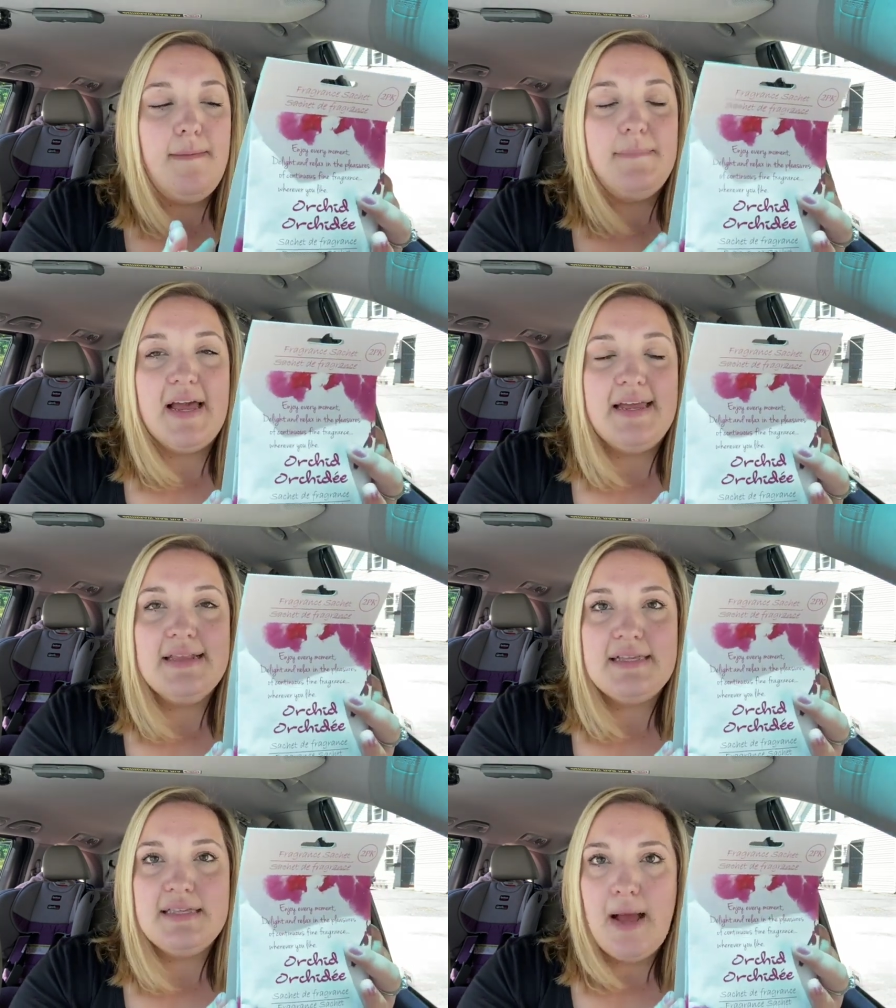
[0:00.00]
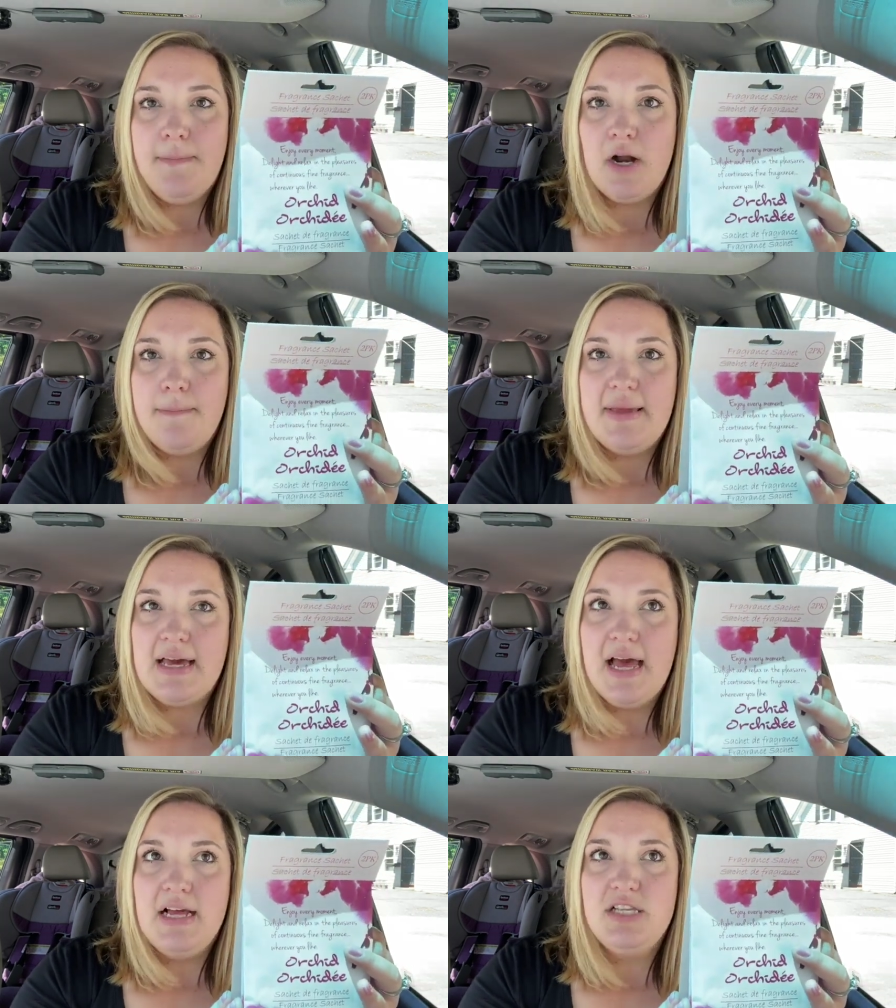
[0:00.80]
But in the summer,
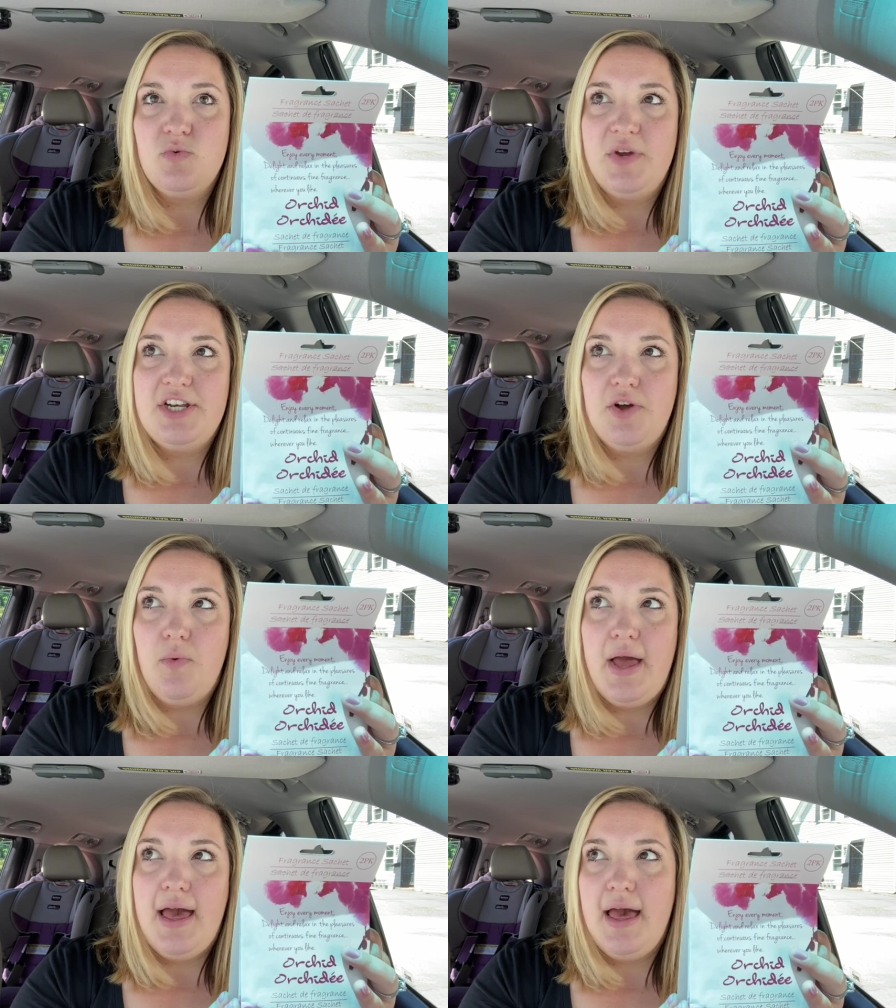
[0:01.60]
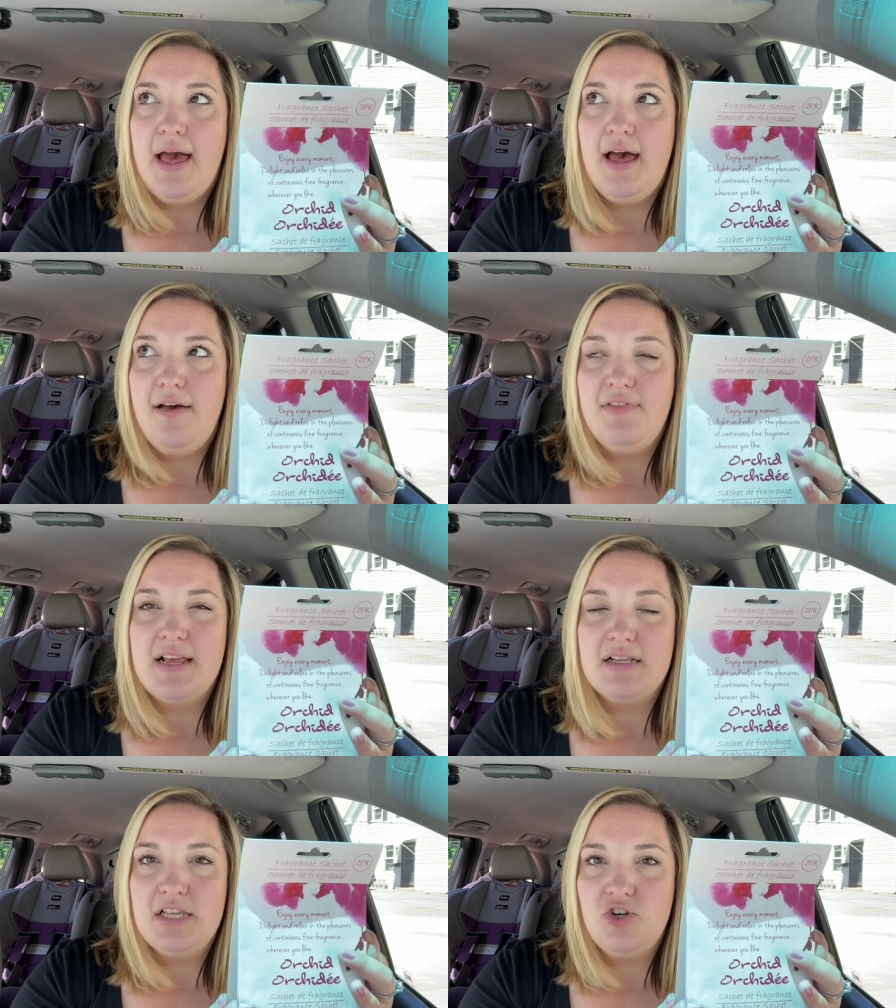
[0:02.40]
because we don't have
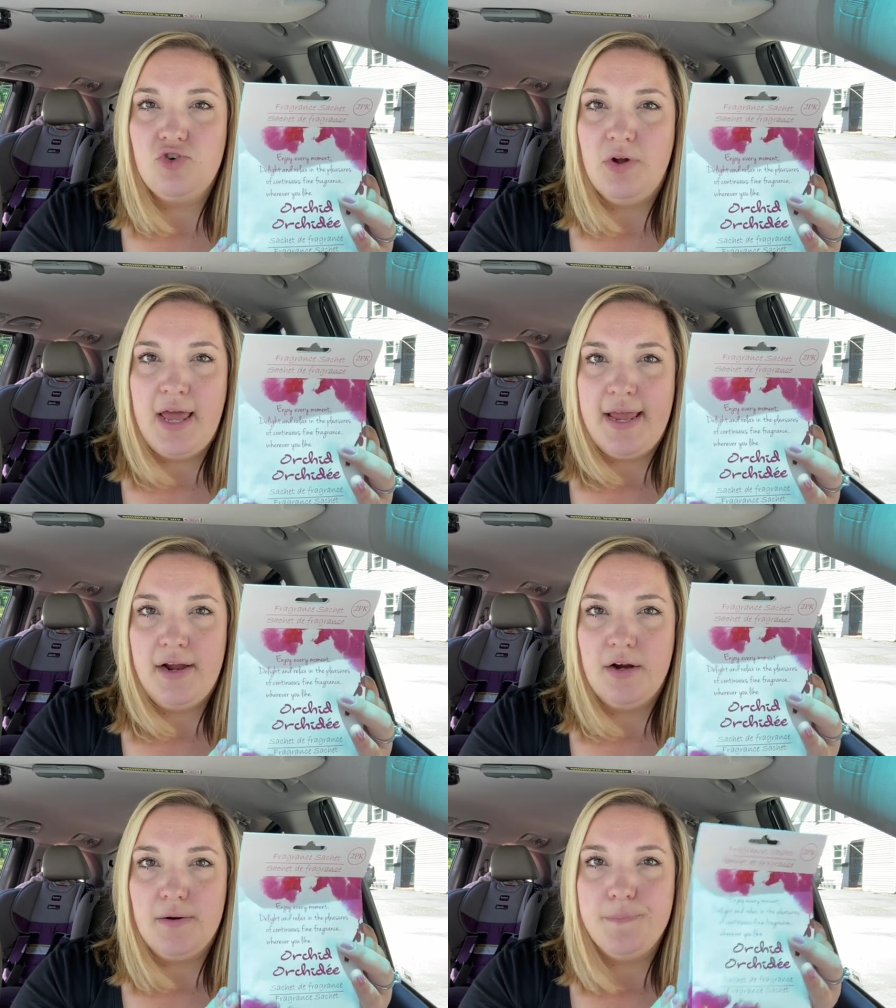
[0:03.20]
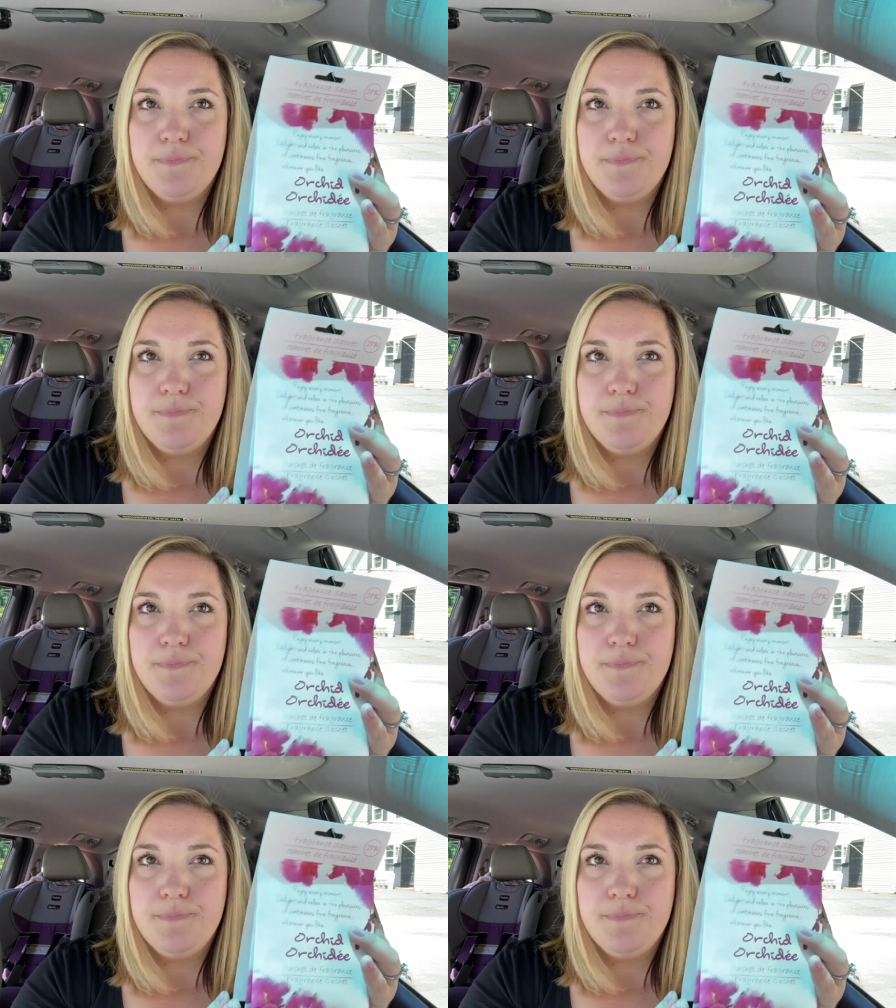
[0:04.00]
like central air,